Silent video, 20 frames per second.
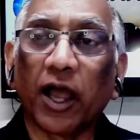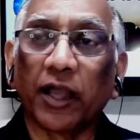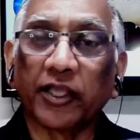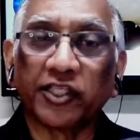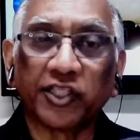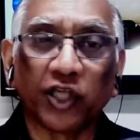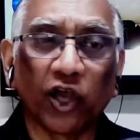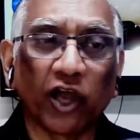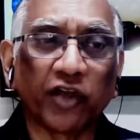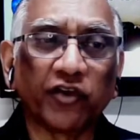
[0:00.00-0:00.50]

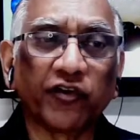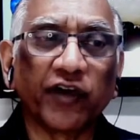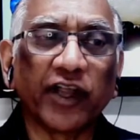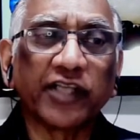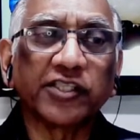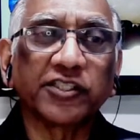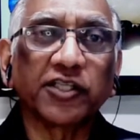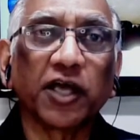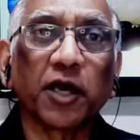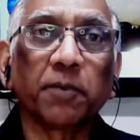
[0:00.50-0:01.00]
She got
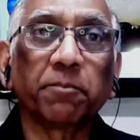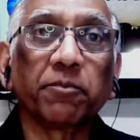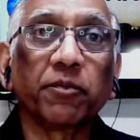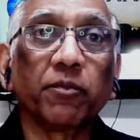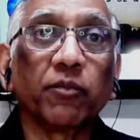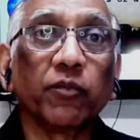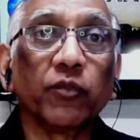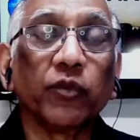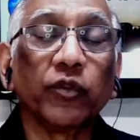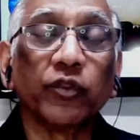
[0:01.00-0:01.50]
dressed up,
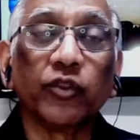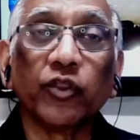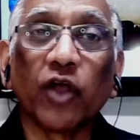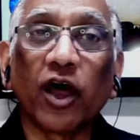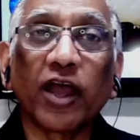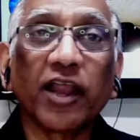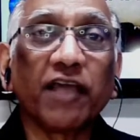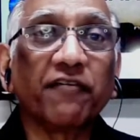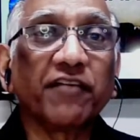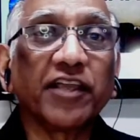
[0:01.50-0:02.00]
not
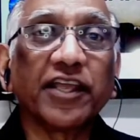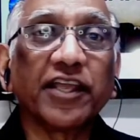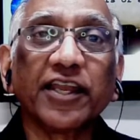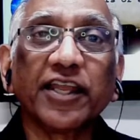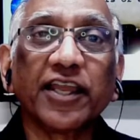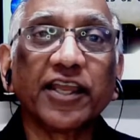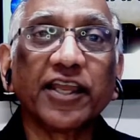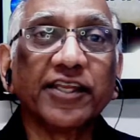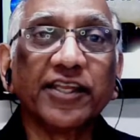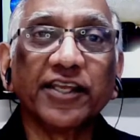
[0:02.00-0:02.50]
having
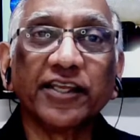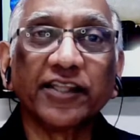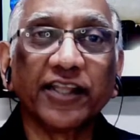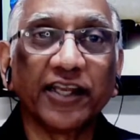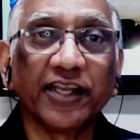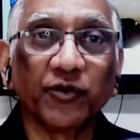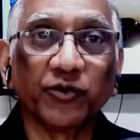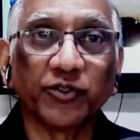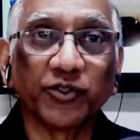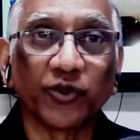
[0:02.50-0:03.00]
idea that
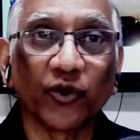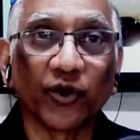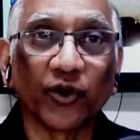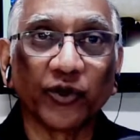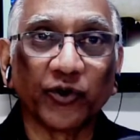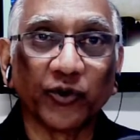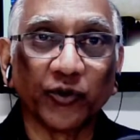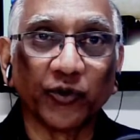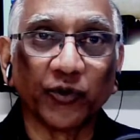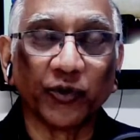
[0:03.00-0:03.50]
he was going
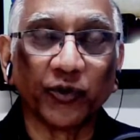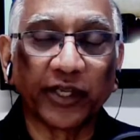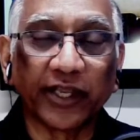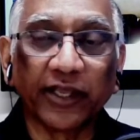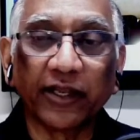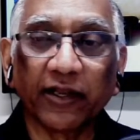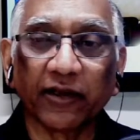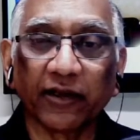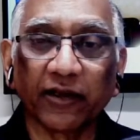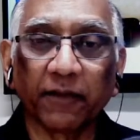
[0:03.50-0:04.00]
to kill
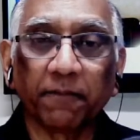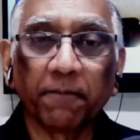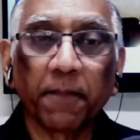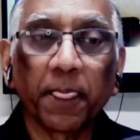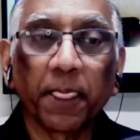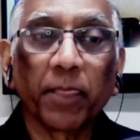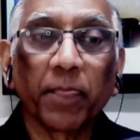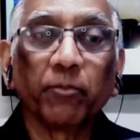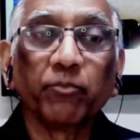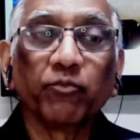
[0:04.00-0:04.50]
her.
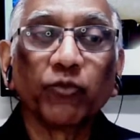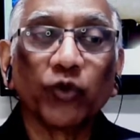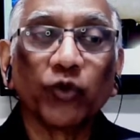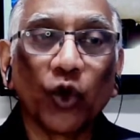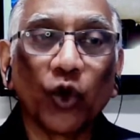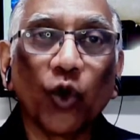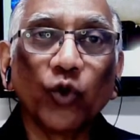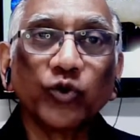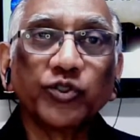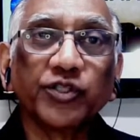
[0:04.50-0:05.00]

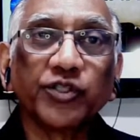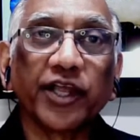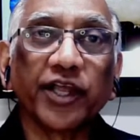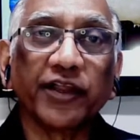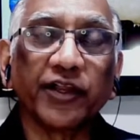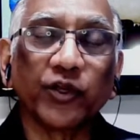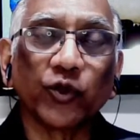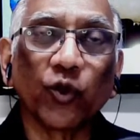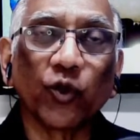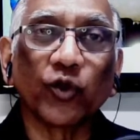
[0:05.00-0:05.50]
Goes there. He
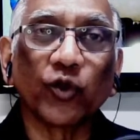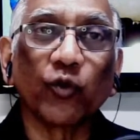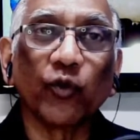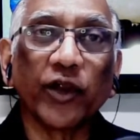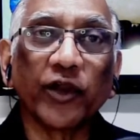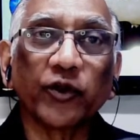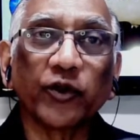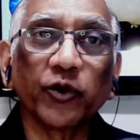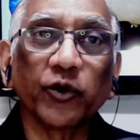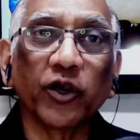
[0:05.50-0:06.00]
told her where
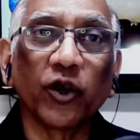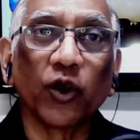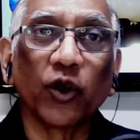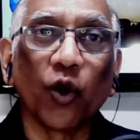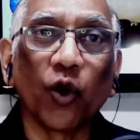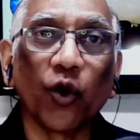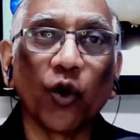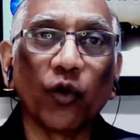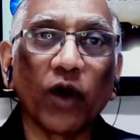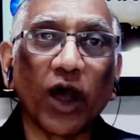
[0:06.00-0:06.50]
to
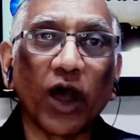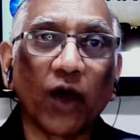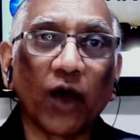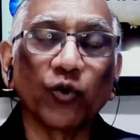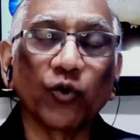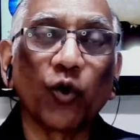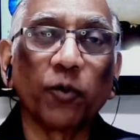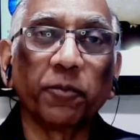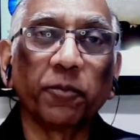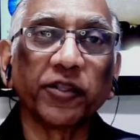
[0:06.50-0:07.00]
go, how
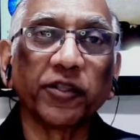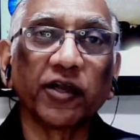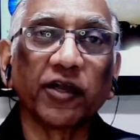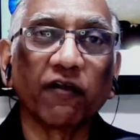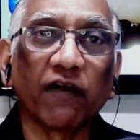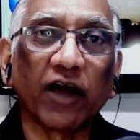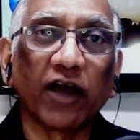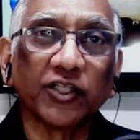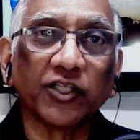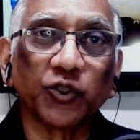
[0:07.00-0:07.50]
to open the
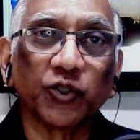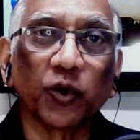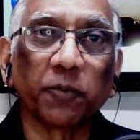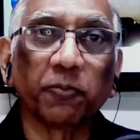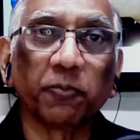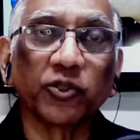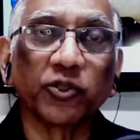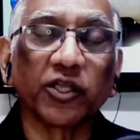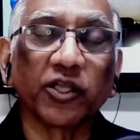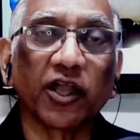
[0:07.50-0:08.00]
garage door,
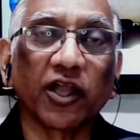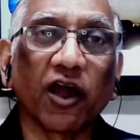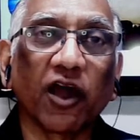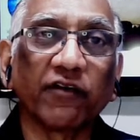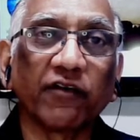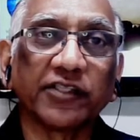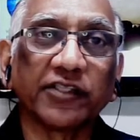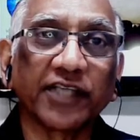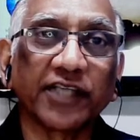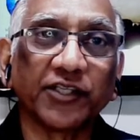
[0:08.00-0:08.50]
put the car
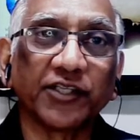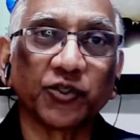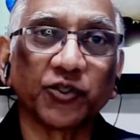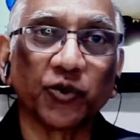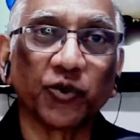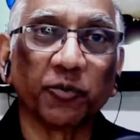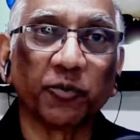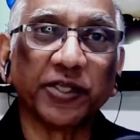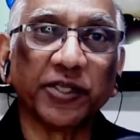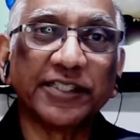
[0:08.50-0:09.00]
inside so
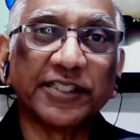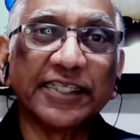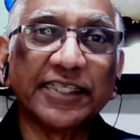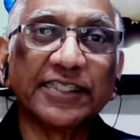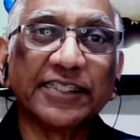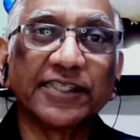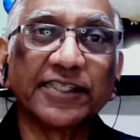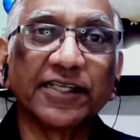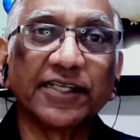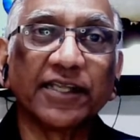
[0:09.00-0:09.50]
nobody
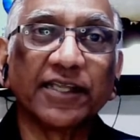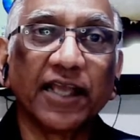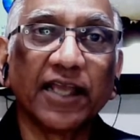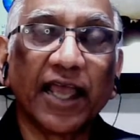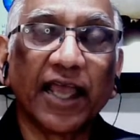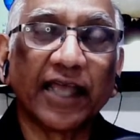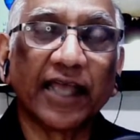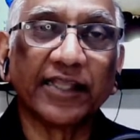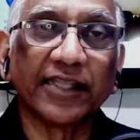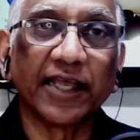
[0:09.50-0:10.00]
sees it.
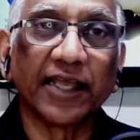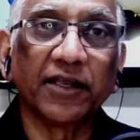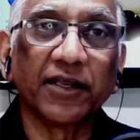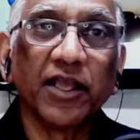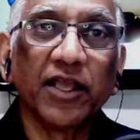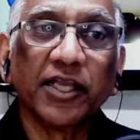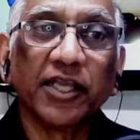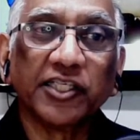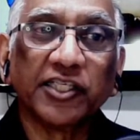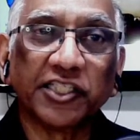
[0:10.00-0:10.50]
And then
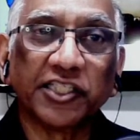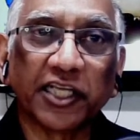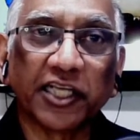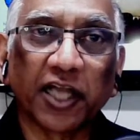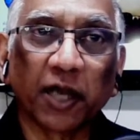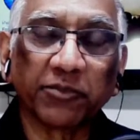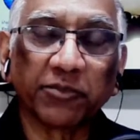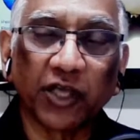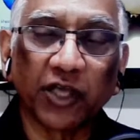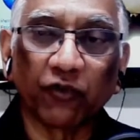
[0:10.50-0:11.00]
she
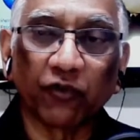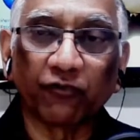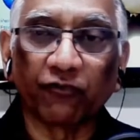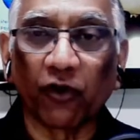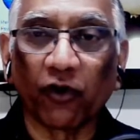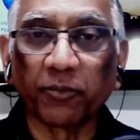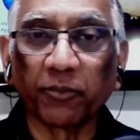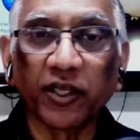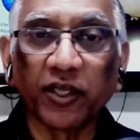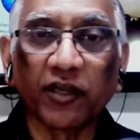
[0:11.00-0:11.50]
comes out
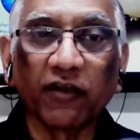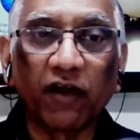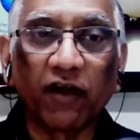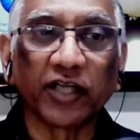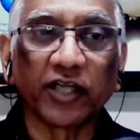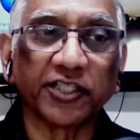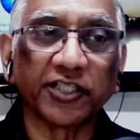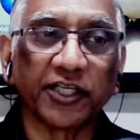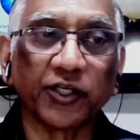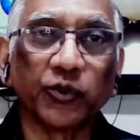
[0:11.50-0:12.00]
from the
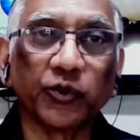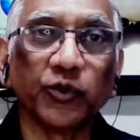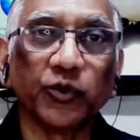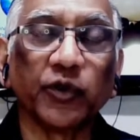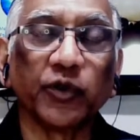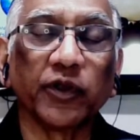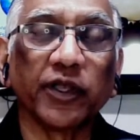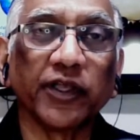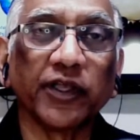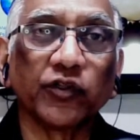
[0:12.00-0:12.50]
garage into
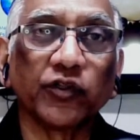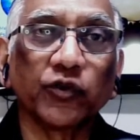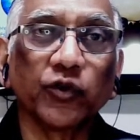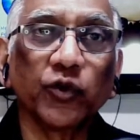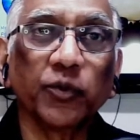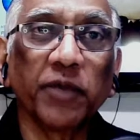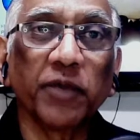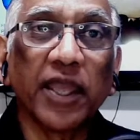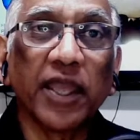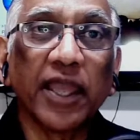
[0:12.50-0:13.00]
his
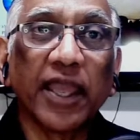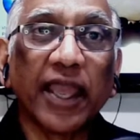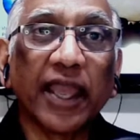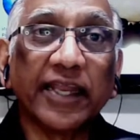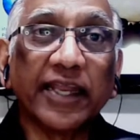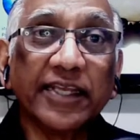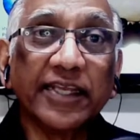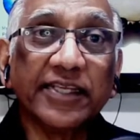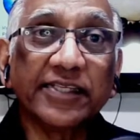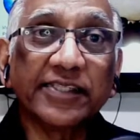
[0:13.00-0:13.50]
room, and
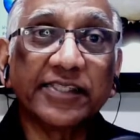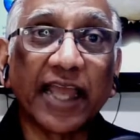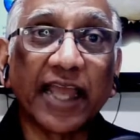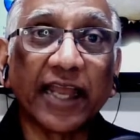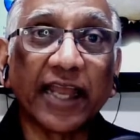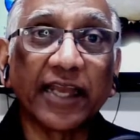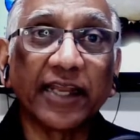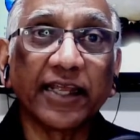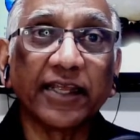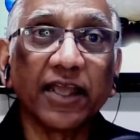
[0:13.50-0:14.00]
he's
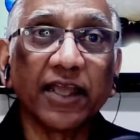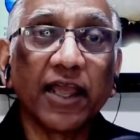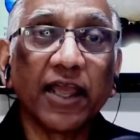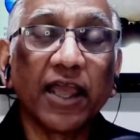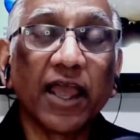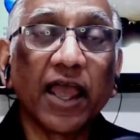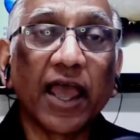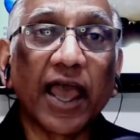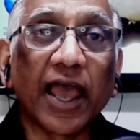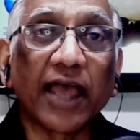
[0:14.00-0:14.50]
standing
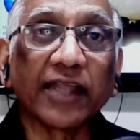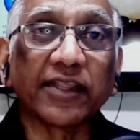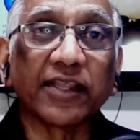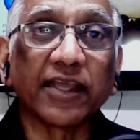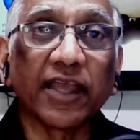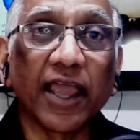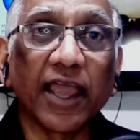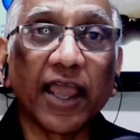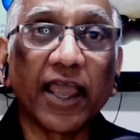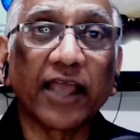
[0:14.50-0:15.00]
at the
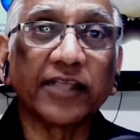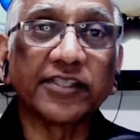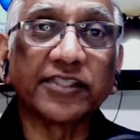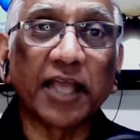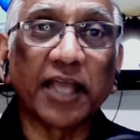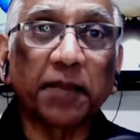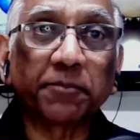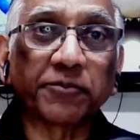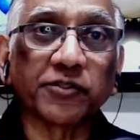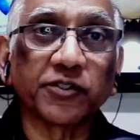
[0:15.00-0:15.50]

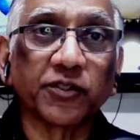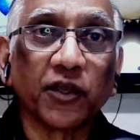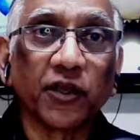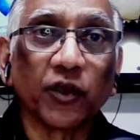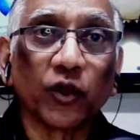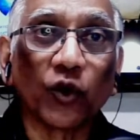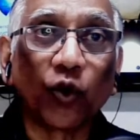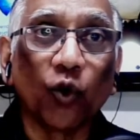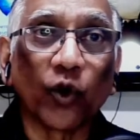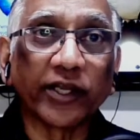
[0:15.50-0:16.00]
steps
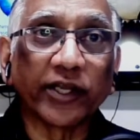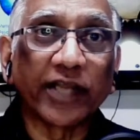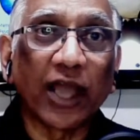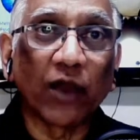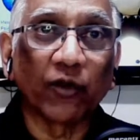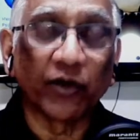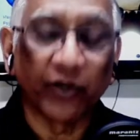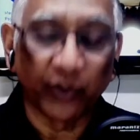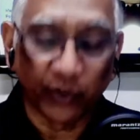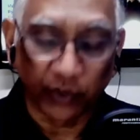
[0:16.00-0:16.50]
going down
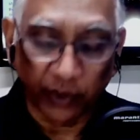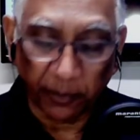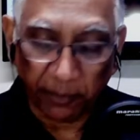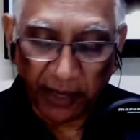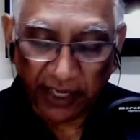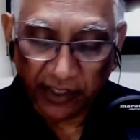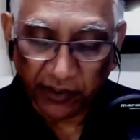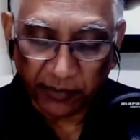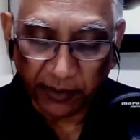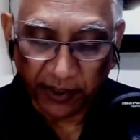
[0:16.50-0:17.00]
into the
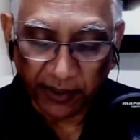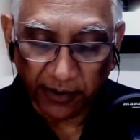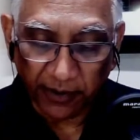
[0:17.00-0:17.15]
basement.